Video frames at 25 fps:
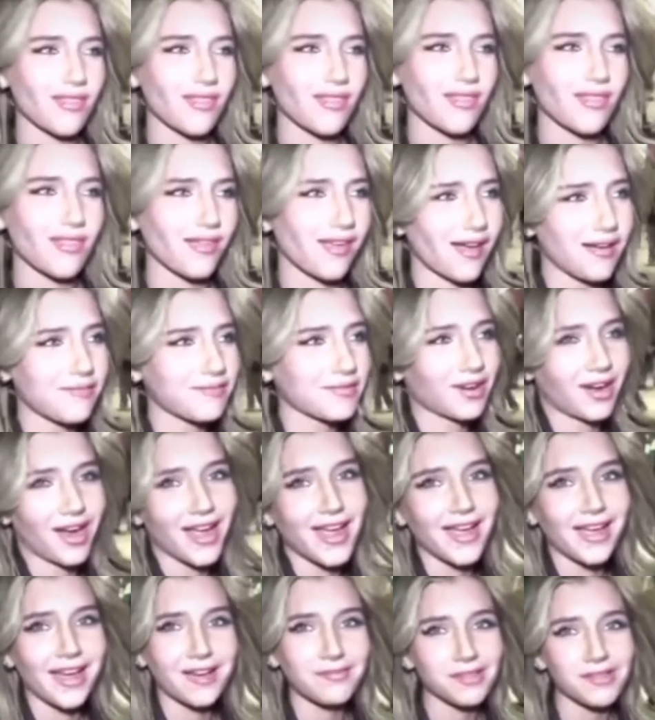I'm
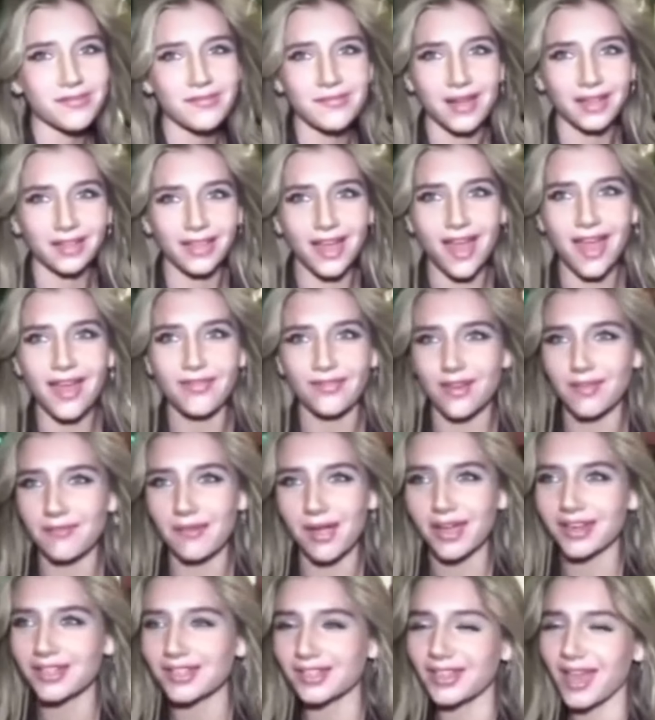great. I'm living my life. I'm
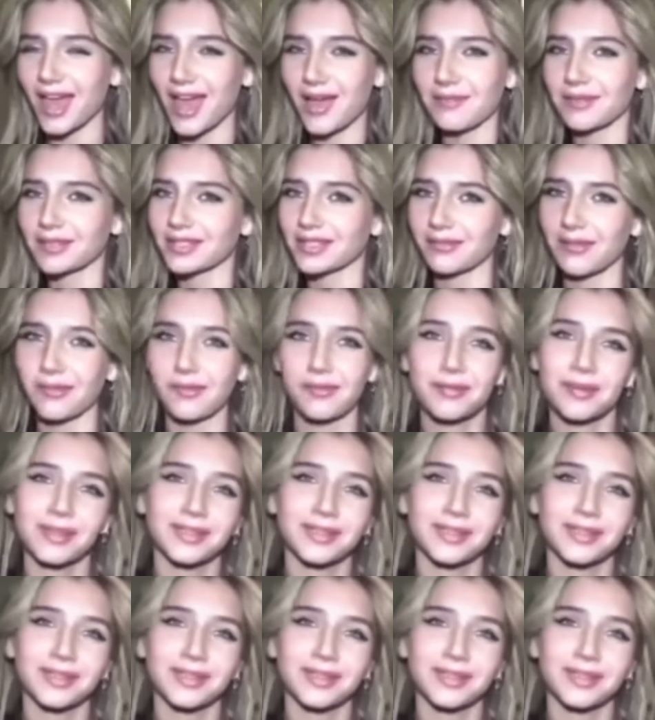actually the happiest I've ever been.